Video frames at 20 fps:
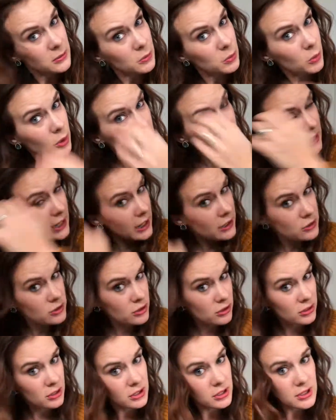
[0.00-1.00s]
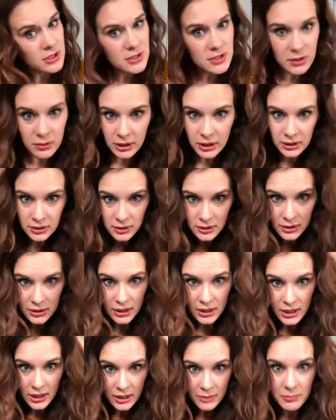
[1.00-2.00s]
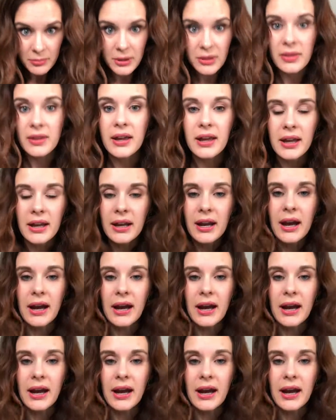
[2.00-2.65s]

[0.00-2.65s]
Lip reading: more natural look to it. But then